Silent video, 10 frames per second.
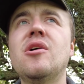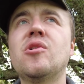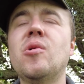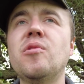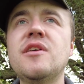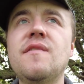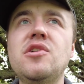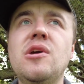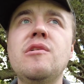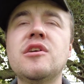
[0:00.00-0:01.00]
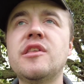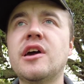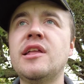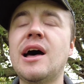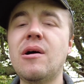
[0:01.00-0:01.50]
causing the use of the
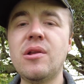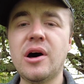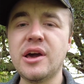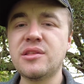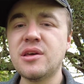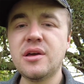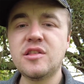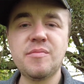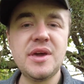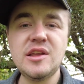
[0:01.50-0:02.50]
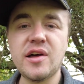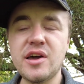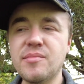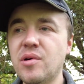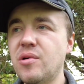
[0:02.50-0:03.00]
canal line to be
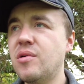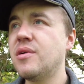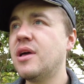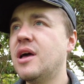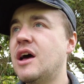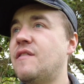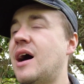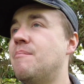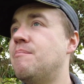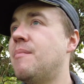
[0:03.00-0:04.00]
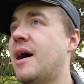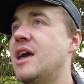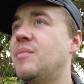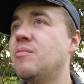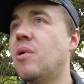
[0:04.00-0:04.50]
no more. That
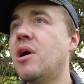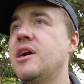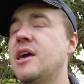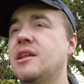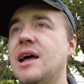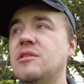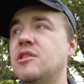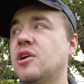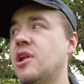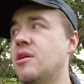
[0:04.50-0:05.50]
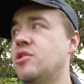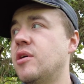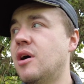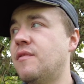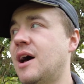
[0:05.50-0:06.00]
may be why it led to the closure
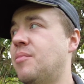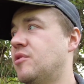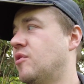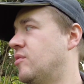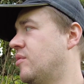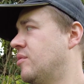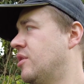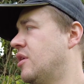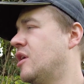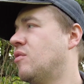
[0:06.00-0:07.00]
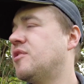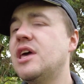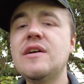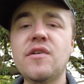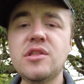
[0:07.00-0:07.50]
of Lapal tunnel. There was
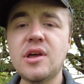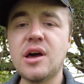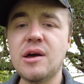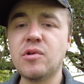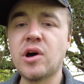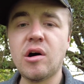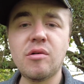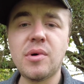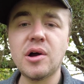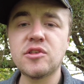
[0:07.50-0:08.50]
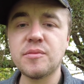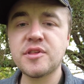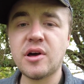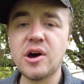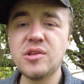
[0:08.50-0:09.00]
even coal mine
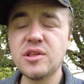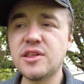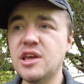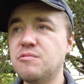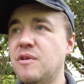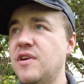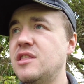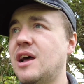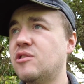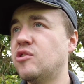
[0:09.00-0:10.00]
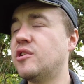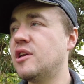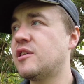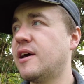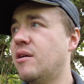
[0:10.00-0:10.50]
subsidences within that tunnel
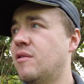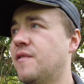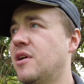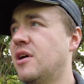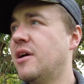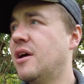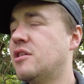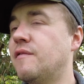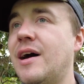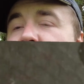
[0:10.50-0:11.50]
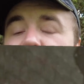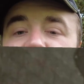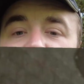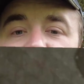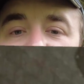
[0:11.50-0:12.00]
itself, so that
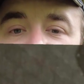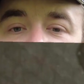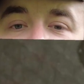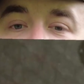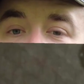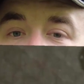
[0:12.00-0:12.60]
also led the tunnel to